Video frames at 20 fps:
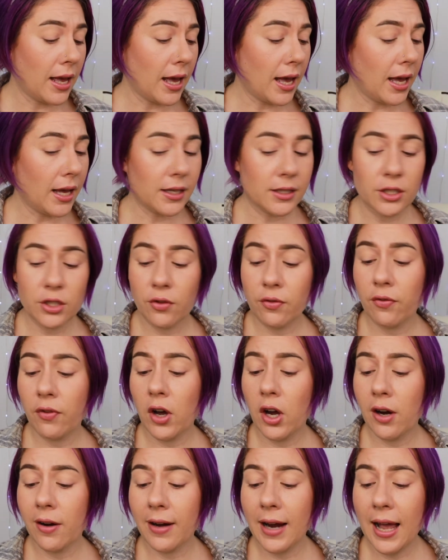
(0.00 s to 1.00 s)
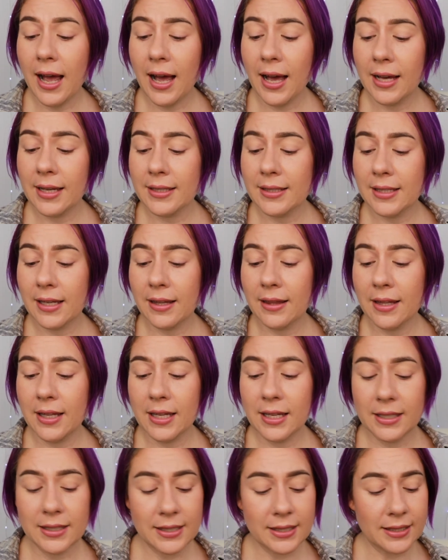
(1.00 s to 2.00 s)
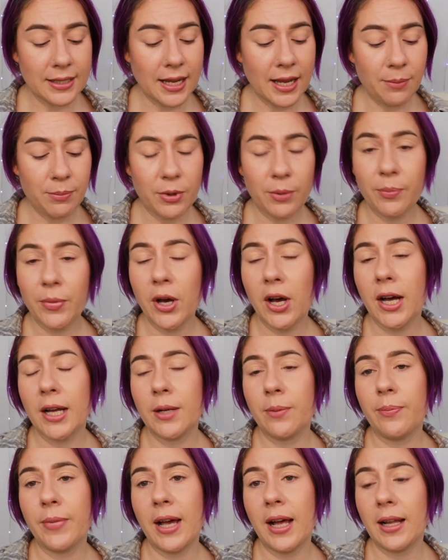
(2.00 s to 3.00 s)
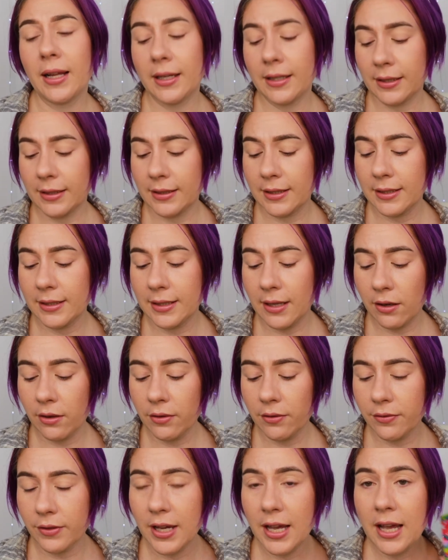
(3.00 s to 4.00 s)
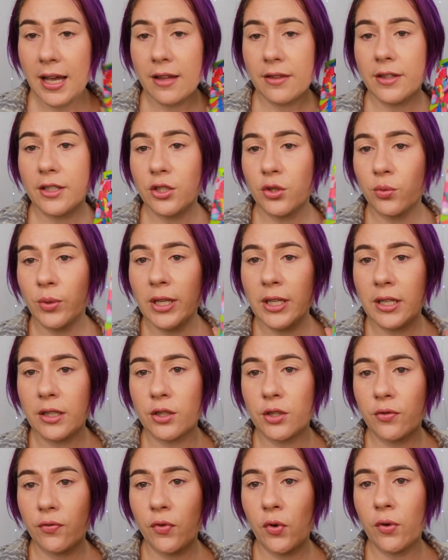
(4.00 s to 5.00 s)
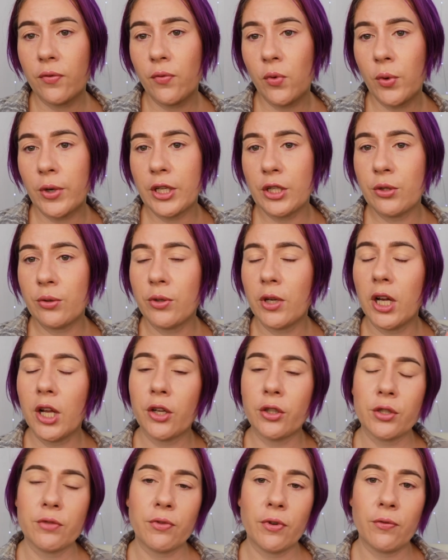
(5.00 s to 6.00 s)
As far as the Escape Pod palette itself, this retails for $42.